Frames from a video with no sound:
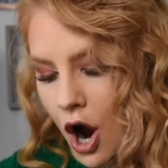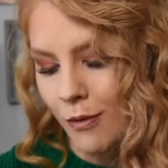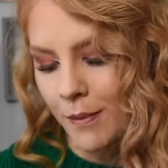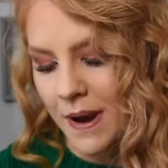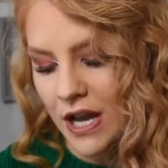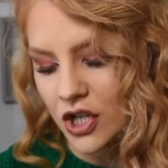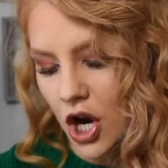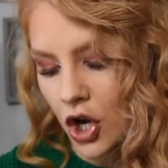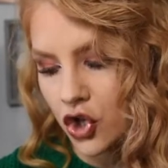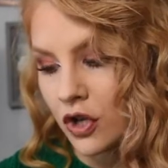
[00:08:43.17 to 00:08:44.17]
I'm on page
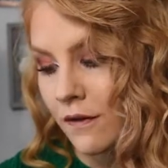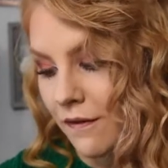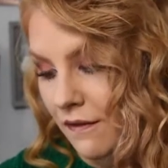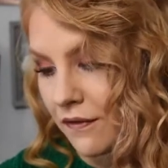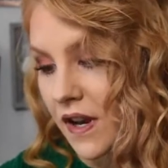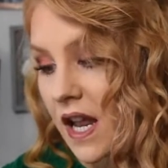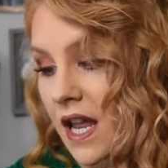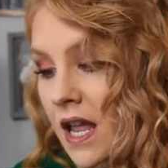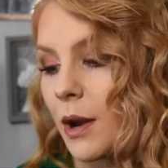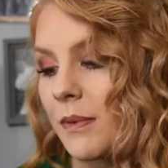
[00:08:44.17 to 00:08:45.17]

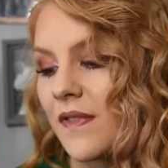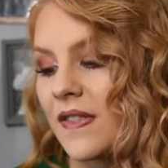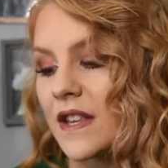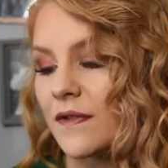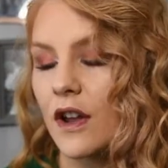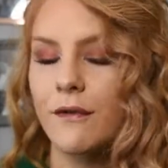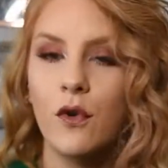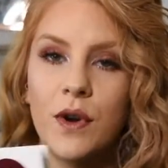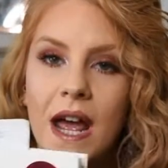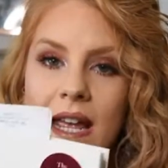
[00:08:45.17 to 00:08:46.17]
150 and I've been reading this for like
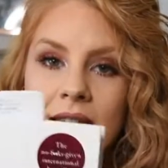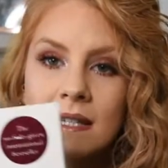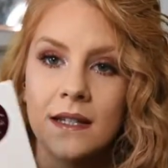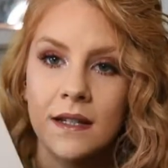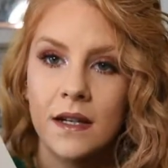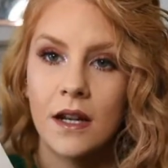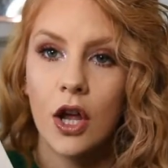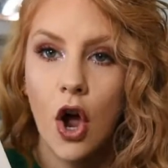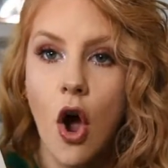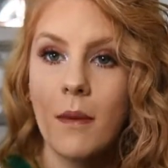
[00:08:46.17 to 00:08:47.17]
4 days.
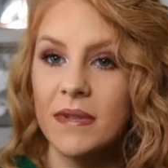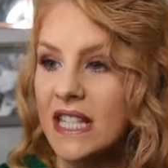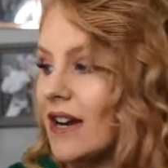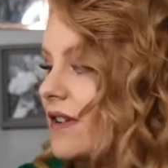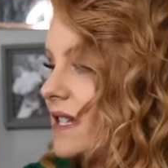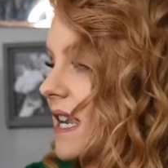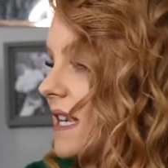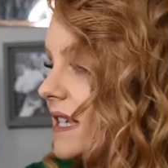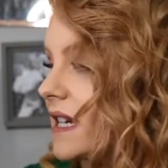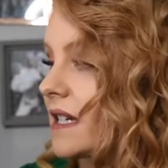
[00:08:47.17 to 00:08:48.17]
Like, I'm seriously
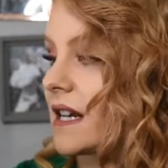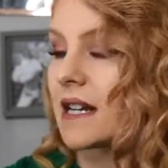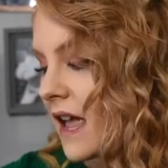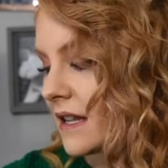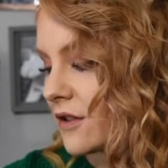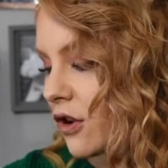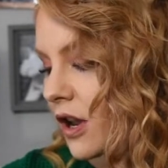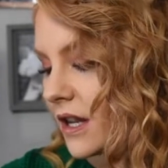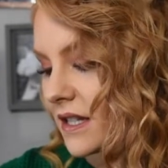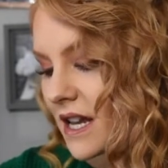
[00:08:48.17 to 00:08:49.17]
addicted. It's got
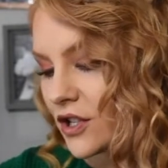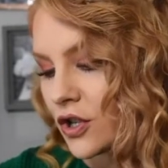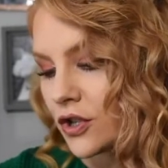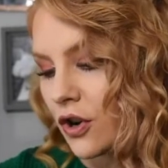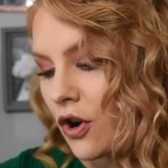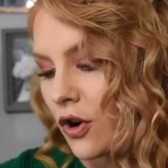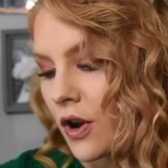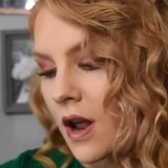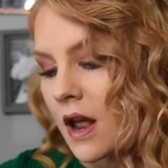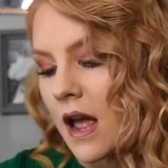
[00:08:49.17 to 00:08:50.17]
like sections on
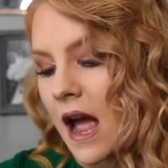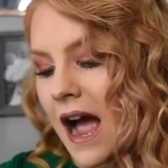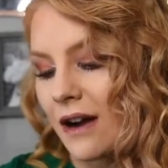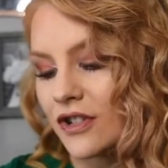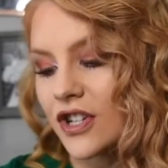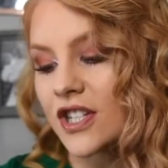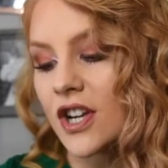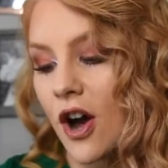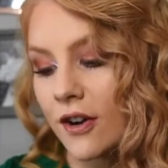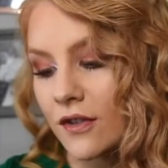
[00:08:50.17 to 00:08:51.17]
how to
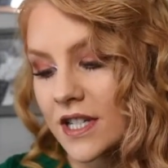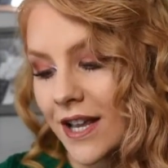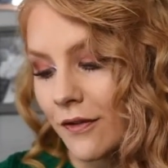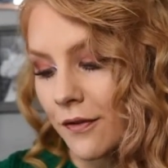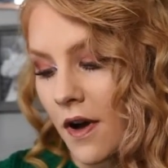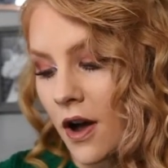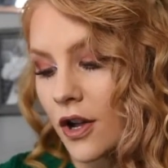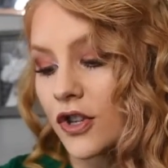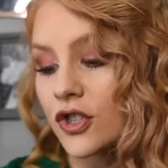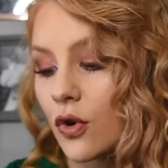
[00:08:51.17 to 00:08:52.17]
decide not to give a
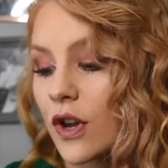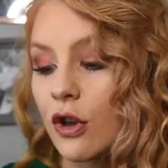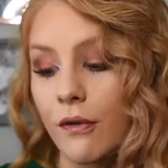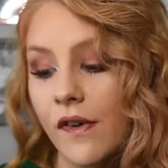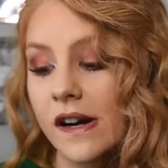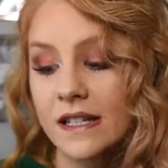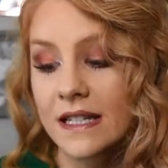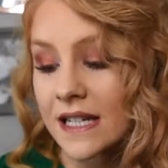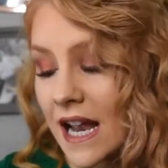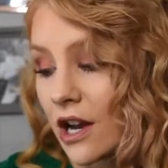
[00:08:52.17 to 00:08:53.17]
fuck, sorting your fucks
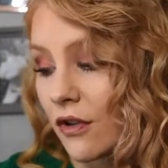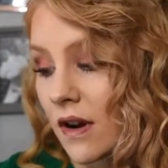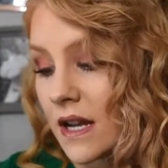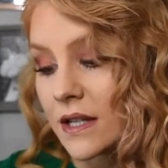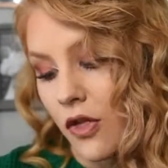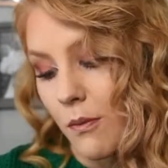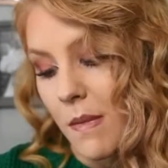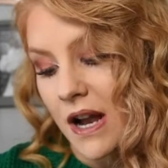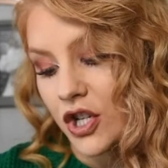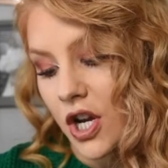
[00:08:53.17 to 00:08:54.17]
into categories, the
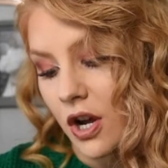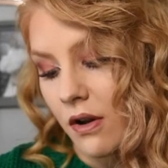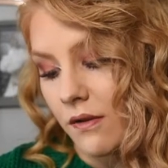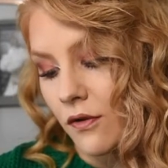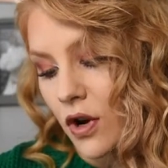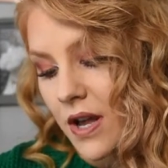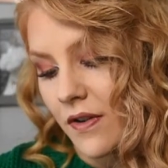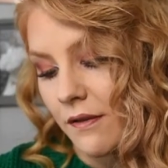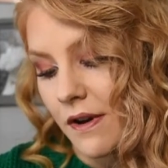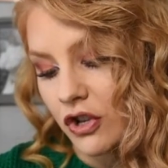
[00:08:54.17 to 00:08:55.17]
magic of not
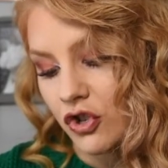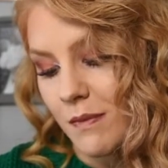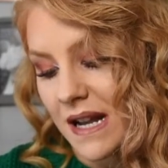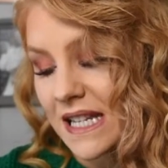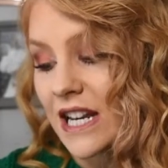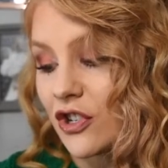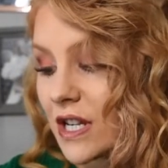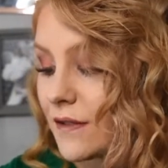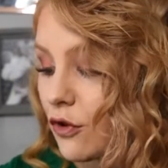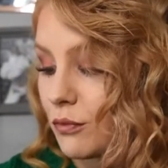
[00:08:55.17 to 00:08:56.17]
giving a fuck dramatically
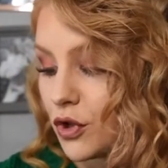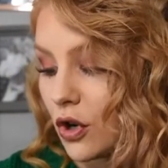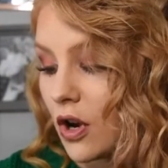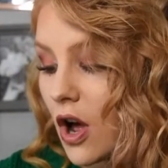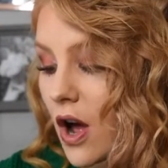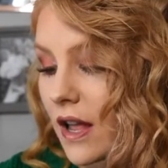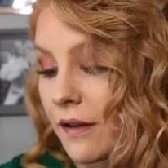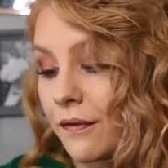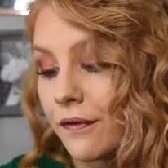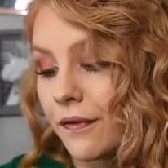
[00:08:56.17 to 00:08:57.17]
transforms your
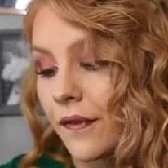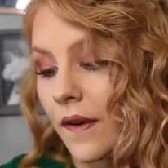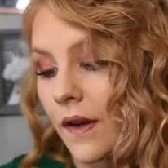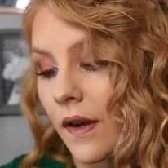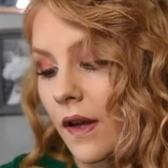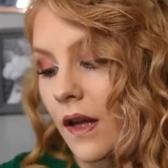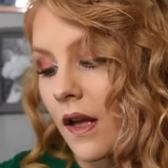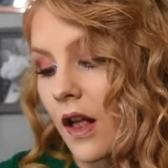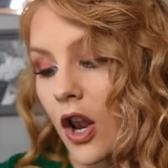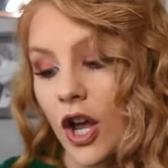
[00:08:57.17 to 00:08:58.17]
life,
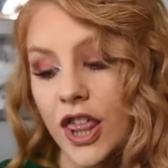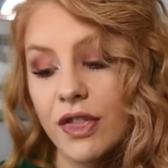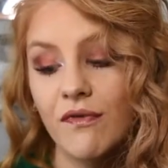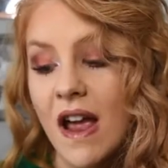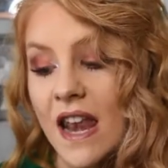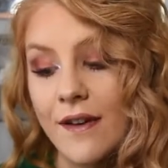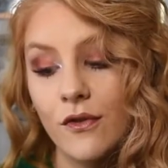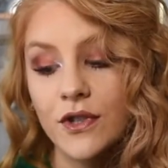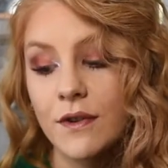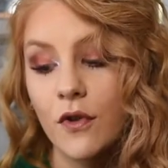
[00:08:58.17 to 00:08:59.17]
like threat
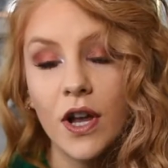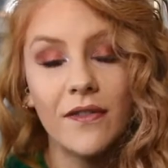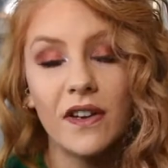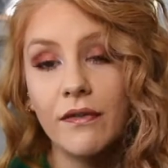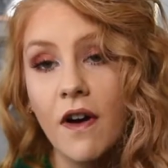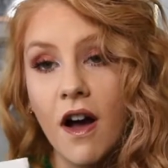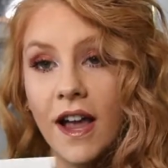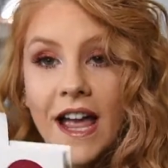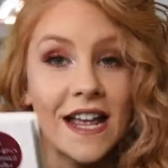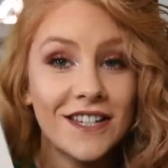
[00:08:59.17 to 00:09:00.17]
levels of not giving a
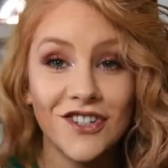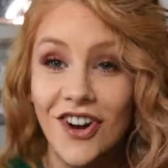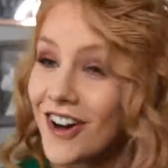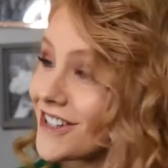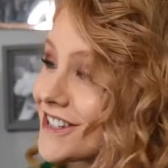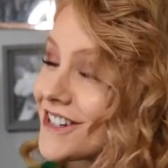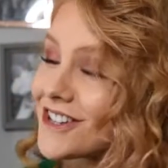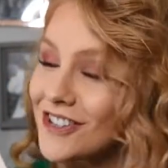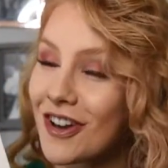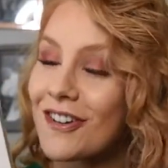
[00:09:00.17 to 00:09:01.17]
fuck. It's just
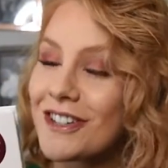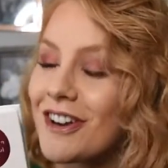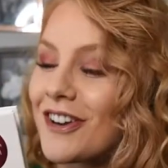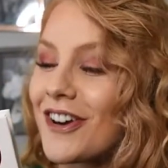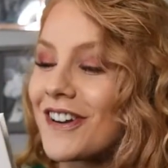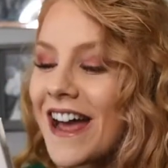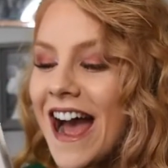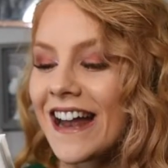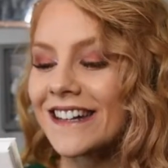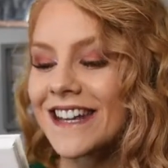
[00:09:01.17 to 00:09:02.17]
so, so good,
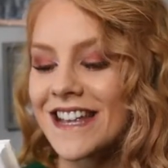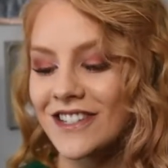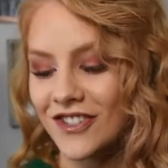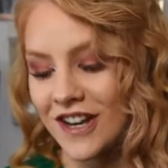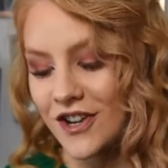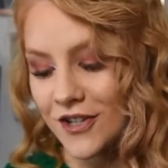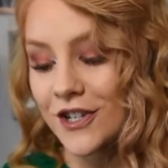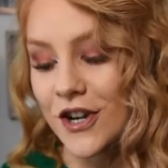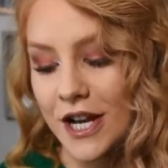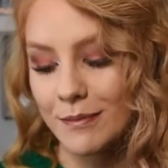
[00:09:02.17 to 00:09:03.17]
and it's
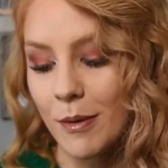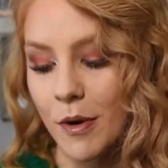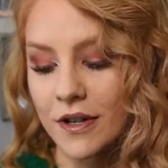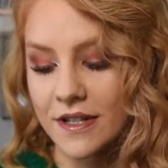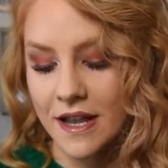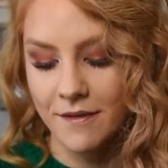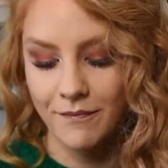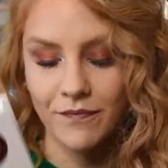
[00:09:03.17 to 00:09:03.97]
literally changed my mindset.